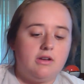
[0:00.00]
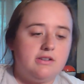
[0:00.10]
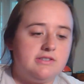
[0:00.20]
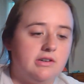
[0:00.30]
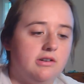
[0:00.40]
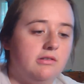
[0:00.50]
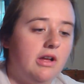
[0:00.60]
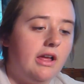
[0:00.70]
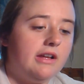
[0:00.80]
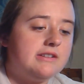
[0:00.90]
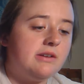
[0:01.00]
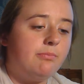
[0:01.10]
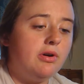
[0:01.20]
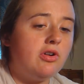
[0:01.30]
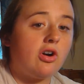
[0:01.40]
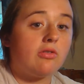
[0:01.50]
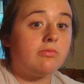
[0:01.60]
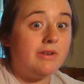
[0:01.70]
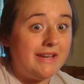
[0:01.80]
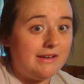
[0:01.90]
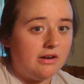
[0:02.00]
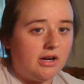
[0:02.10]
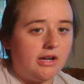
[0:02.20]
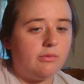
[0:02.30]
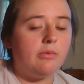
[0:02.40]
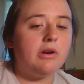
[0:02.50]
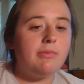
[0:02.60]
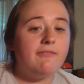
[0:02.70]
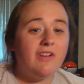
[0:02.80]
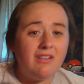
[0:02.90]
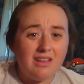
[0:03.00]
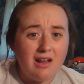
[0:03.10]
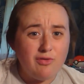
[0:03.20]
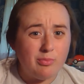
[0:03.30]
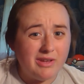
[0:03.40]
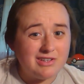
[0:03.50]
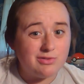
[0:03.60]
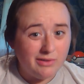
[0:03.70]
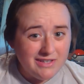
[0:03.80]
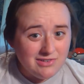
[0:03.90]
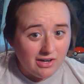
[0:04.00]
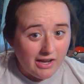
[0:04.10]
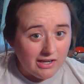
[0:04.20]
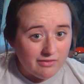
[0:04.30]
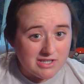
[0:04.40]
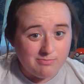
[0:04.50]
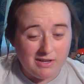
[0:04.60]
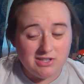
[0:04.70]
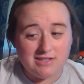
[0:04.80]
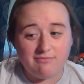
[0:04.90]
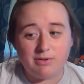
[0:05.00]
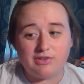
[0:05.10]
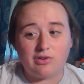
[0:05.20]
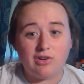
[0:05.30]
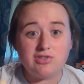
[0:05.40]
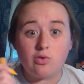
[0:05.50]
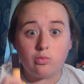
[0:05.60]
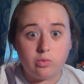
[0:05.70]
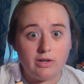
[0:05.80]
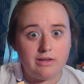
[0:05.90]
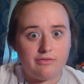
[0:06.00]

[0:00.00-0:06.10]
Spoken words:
So to put our reed on, we want to be very careful because reeds are kind of expensive, but they're also really